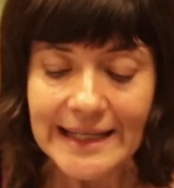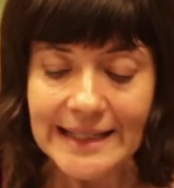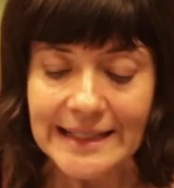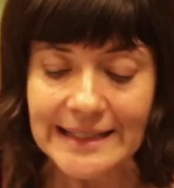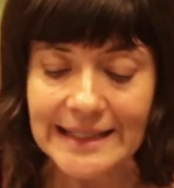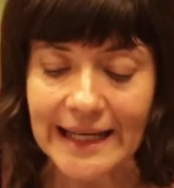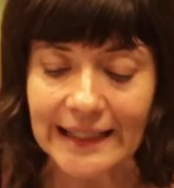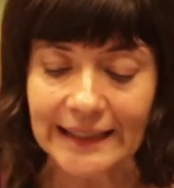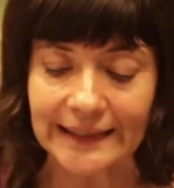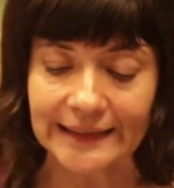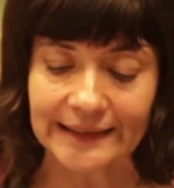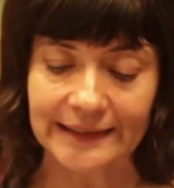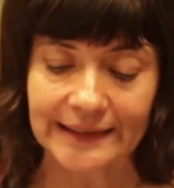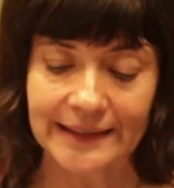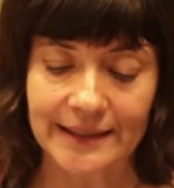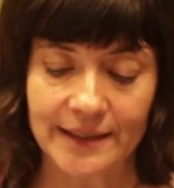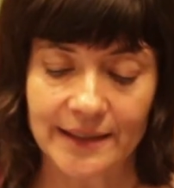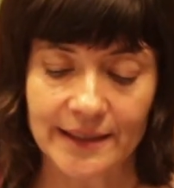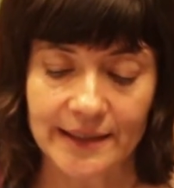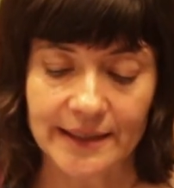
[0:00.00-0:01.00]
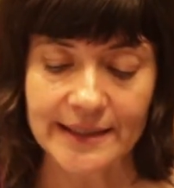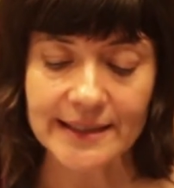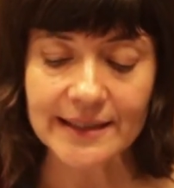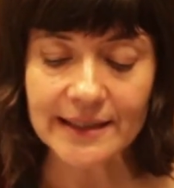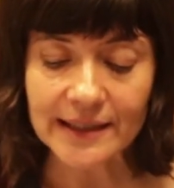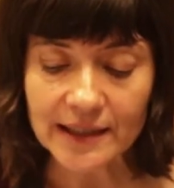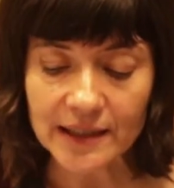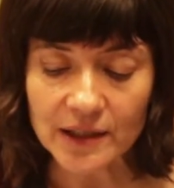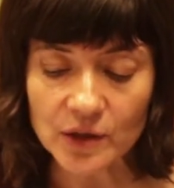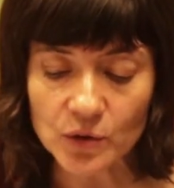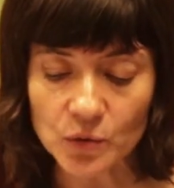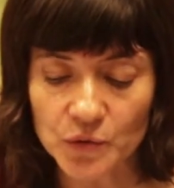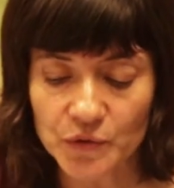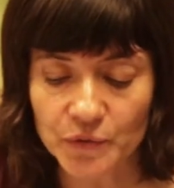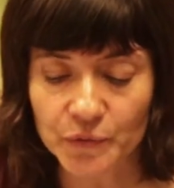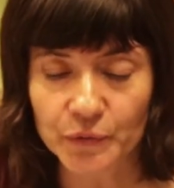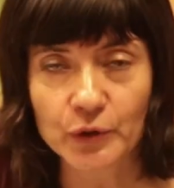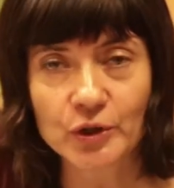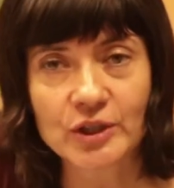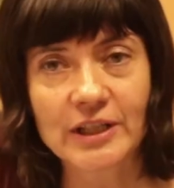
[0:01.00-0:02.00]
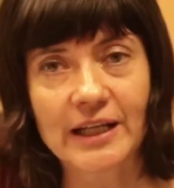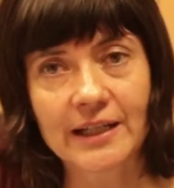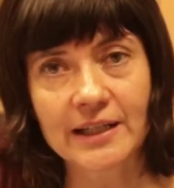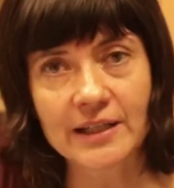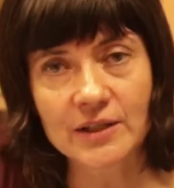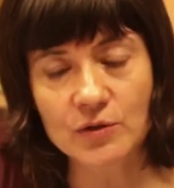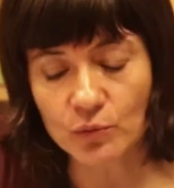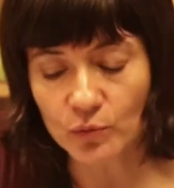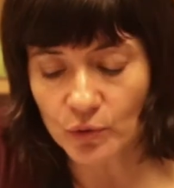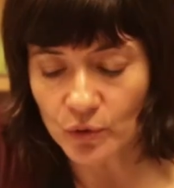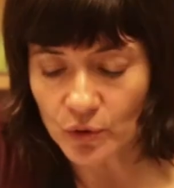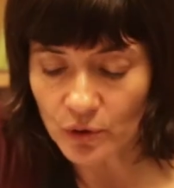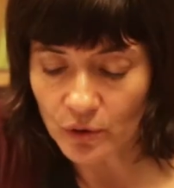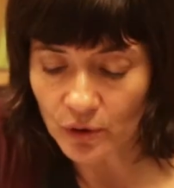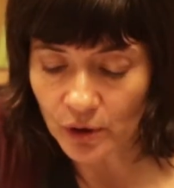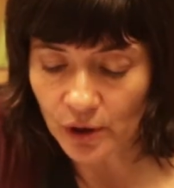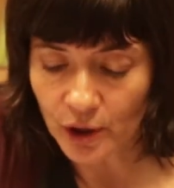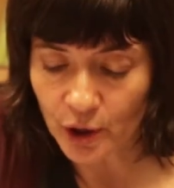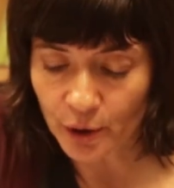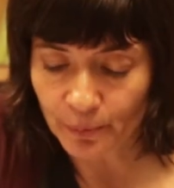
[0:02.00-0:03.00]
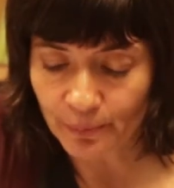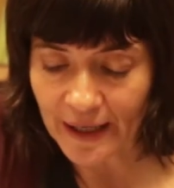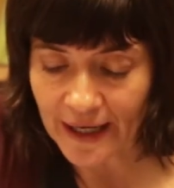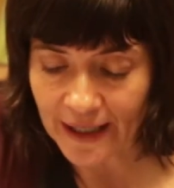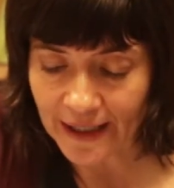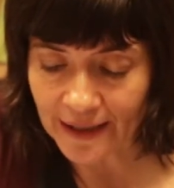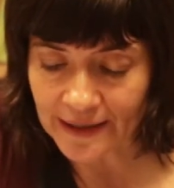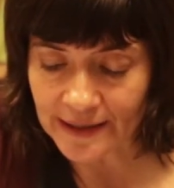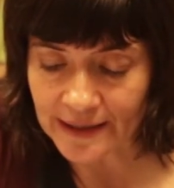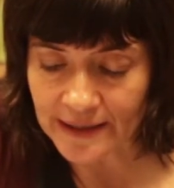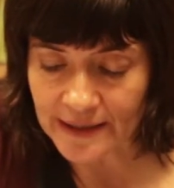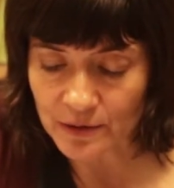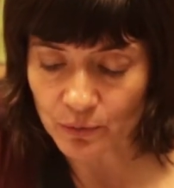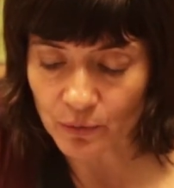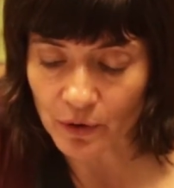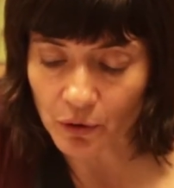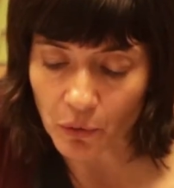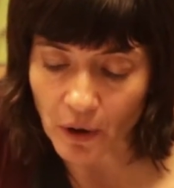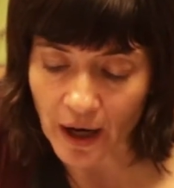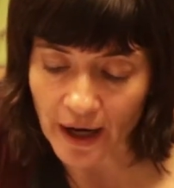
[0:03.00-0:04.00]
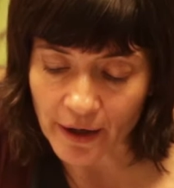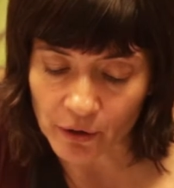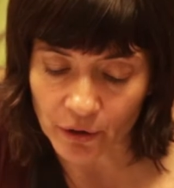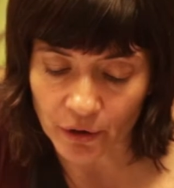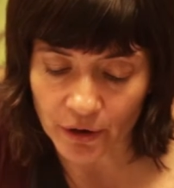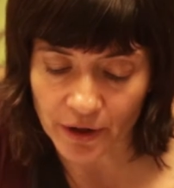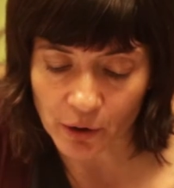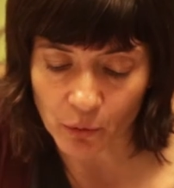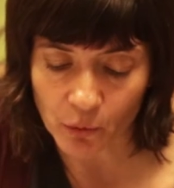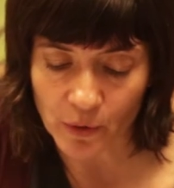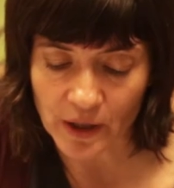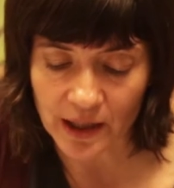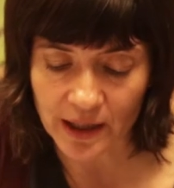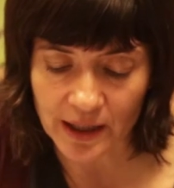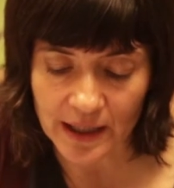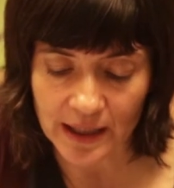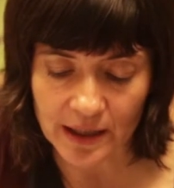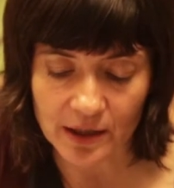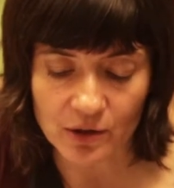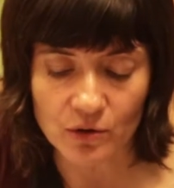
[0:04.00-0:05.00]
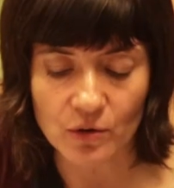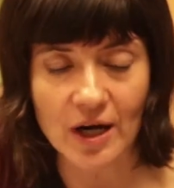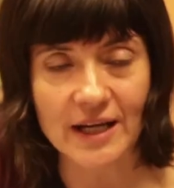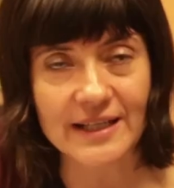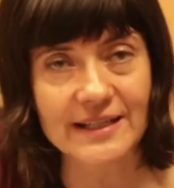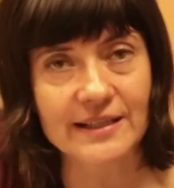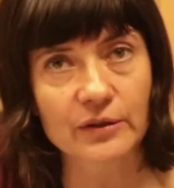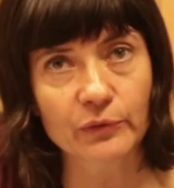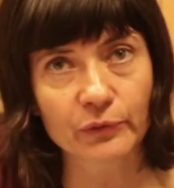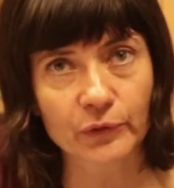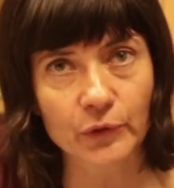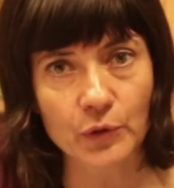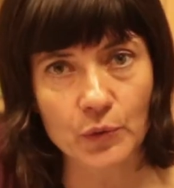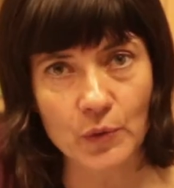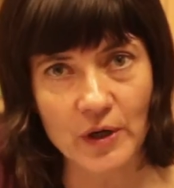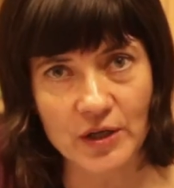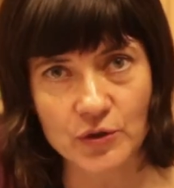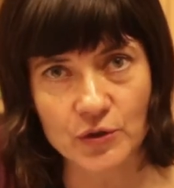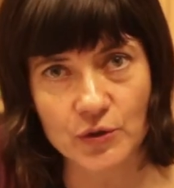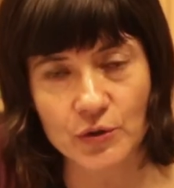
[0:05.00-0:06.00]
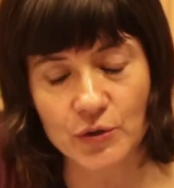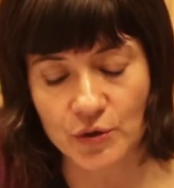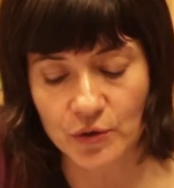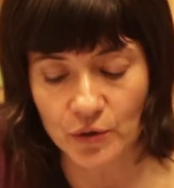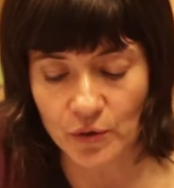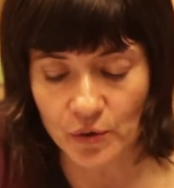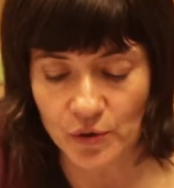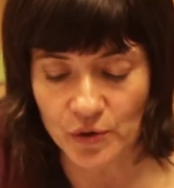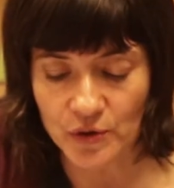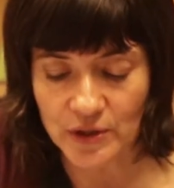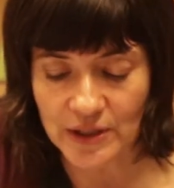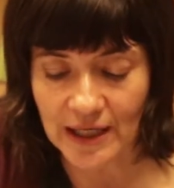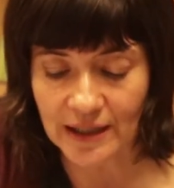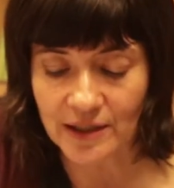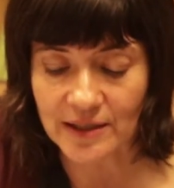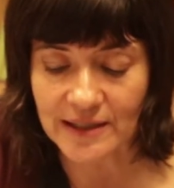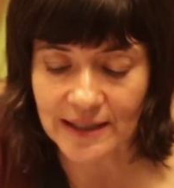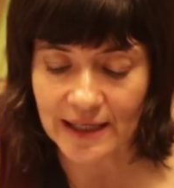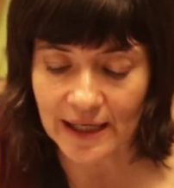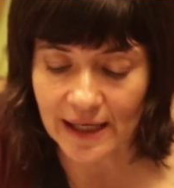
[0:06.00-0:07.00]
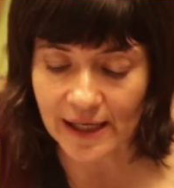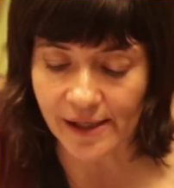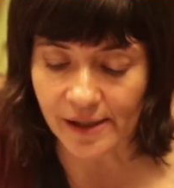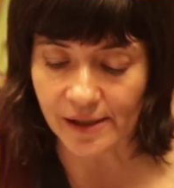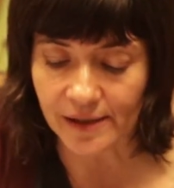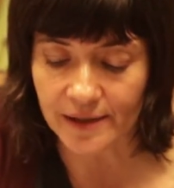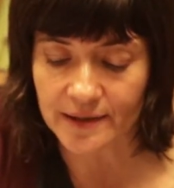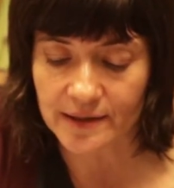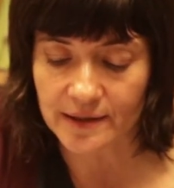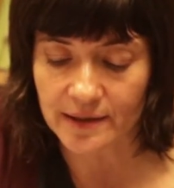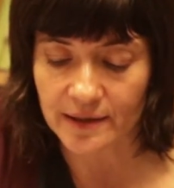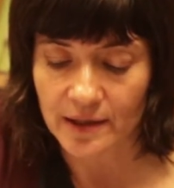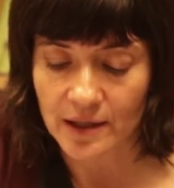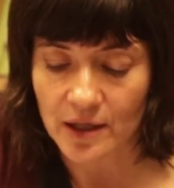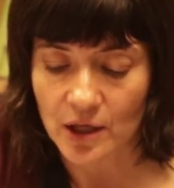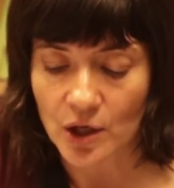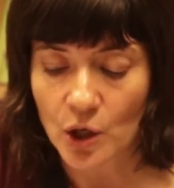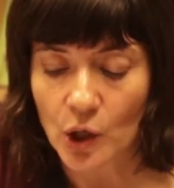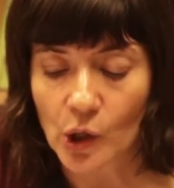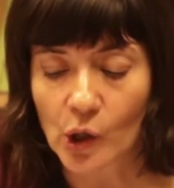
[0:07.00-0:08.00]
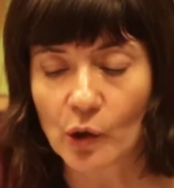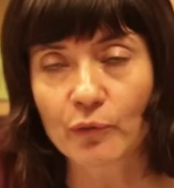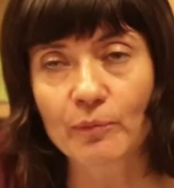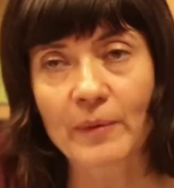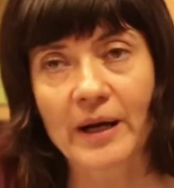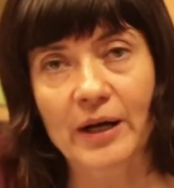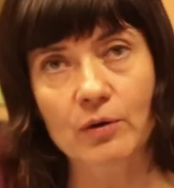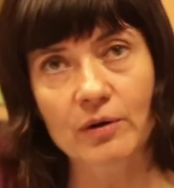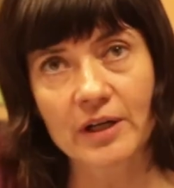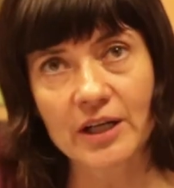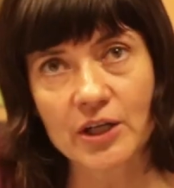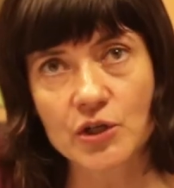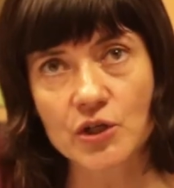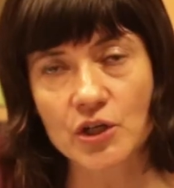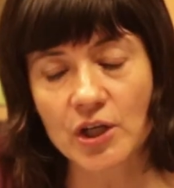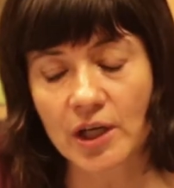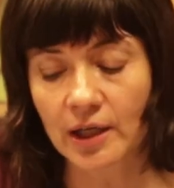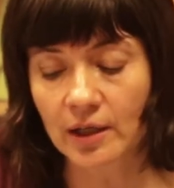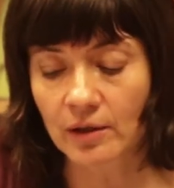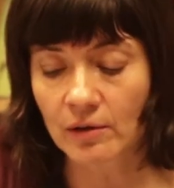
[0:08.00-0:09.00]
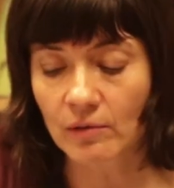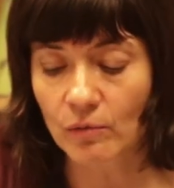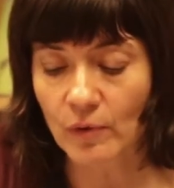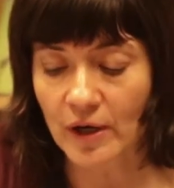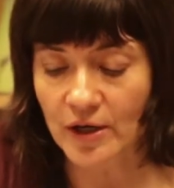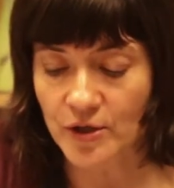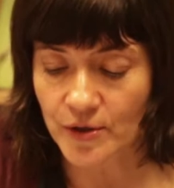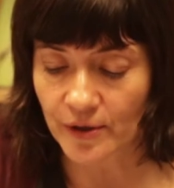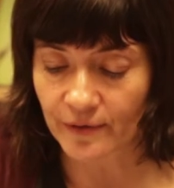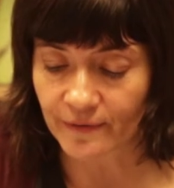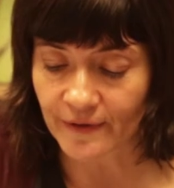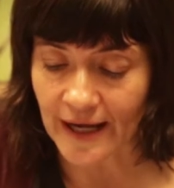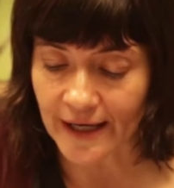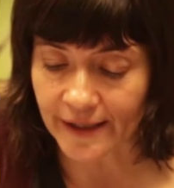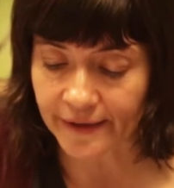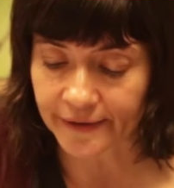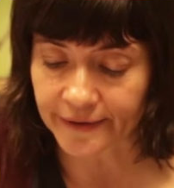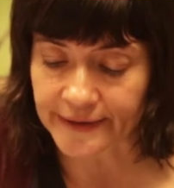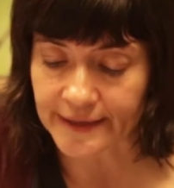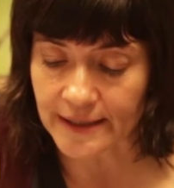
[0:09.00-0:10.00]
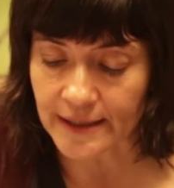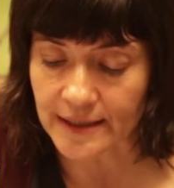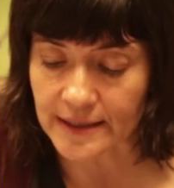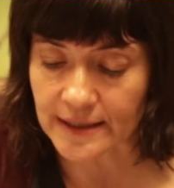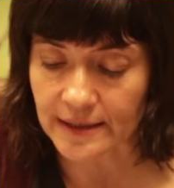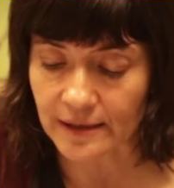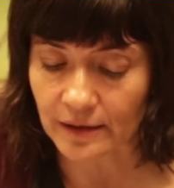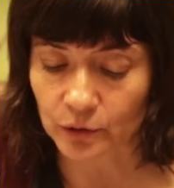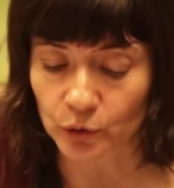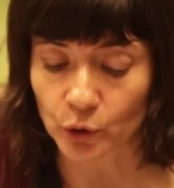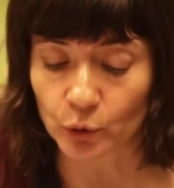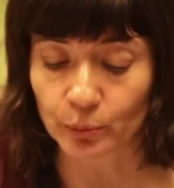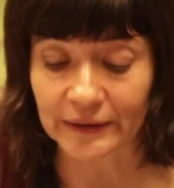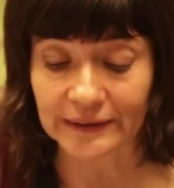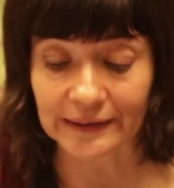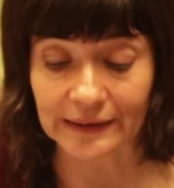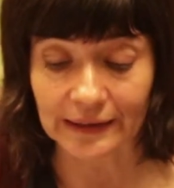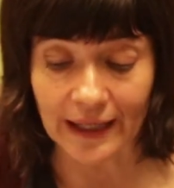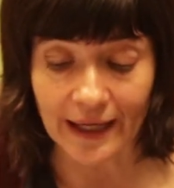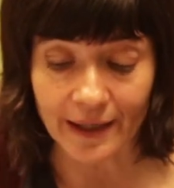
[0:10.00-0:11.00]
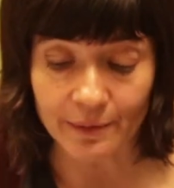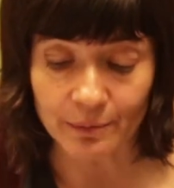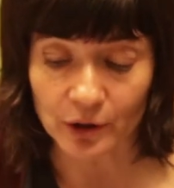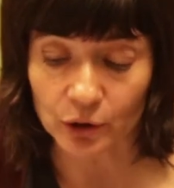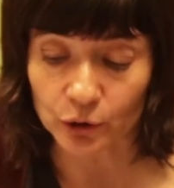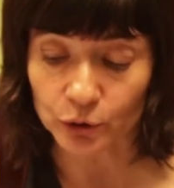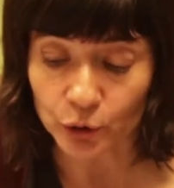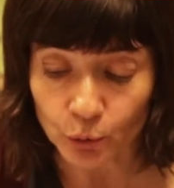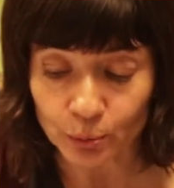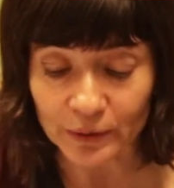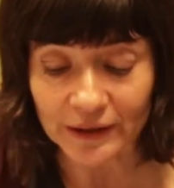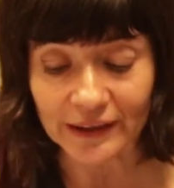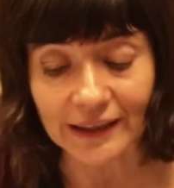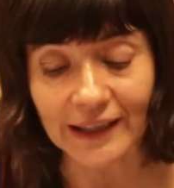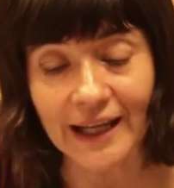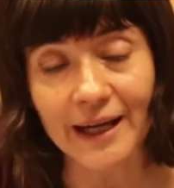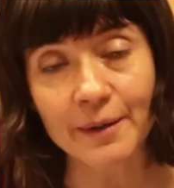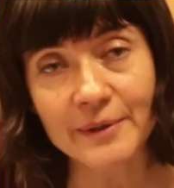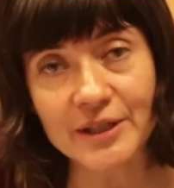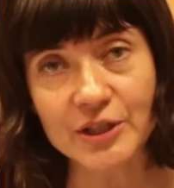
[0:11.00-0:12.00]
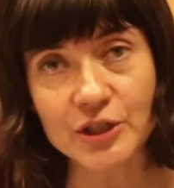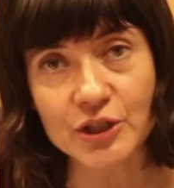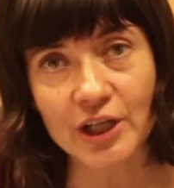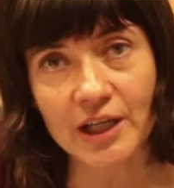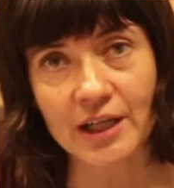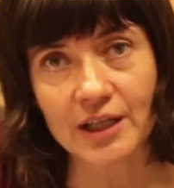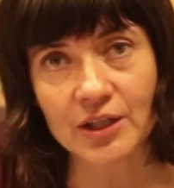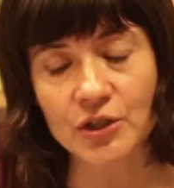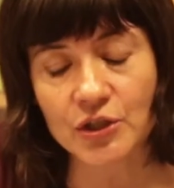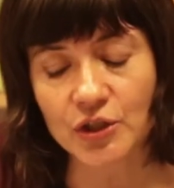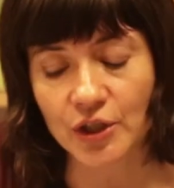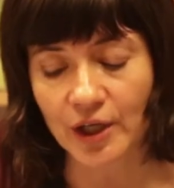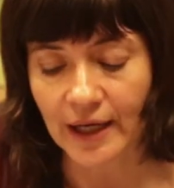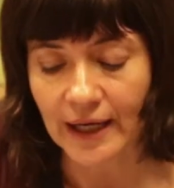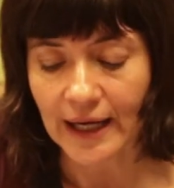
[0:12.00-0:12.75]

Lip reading: Secondly, sticky goosefoot and its ruderal companions require that we think across different registers and scales of migration, racial violence, global climate change,